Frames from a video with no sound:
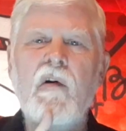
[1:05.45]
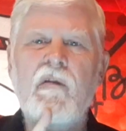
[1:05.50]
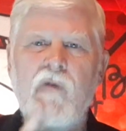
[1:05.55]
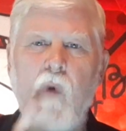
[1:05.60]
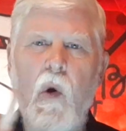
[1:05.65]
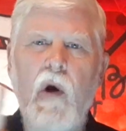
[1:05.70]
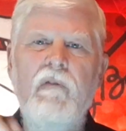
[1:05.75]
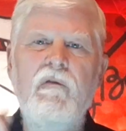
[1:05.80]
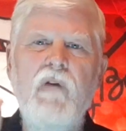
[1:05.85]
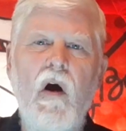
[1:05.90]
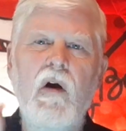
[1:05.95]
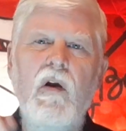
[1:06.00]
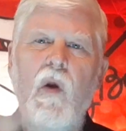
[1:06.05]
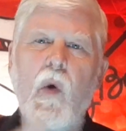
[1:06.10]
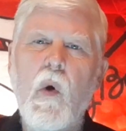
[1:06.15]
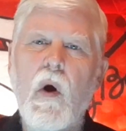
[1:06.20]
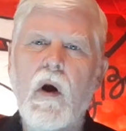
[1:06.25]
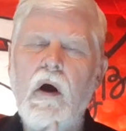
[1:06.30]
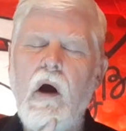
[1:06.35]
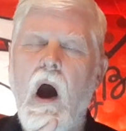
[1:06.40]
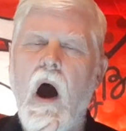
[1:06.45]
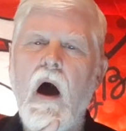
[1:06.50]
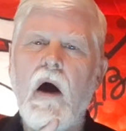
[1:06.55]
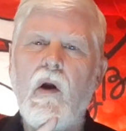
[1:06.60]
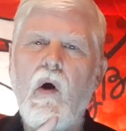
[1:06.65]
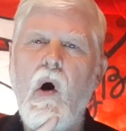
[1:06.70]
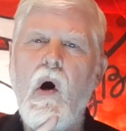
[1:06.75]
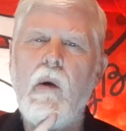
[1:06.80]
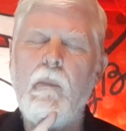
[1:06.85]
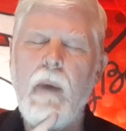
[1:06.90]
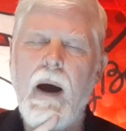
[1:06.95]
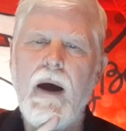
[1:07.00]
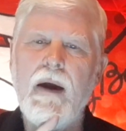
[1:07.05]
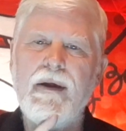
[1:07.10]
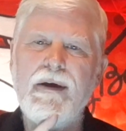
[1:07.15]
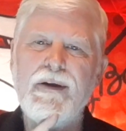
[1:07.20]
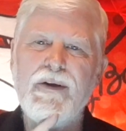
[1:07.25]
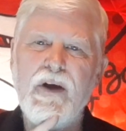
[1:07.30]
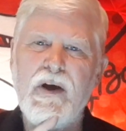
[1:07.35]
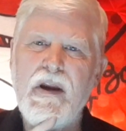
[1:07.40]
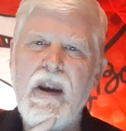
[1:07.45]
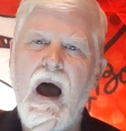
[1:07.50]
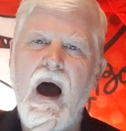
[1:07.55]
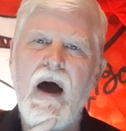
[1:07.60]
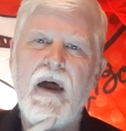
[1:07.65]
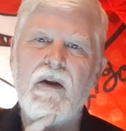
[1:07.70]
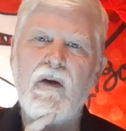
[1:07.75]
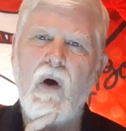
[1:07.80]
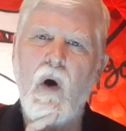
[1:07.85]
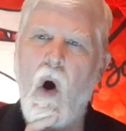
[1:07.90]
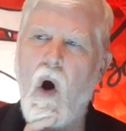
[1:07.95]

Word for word: For if our Lord God Almighty did not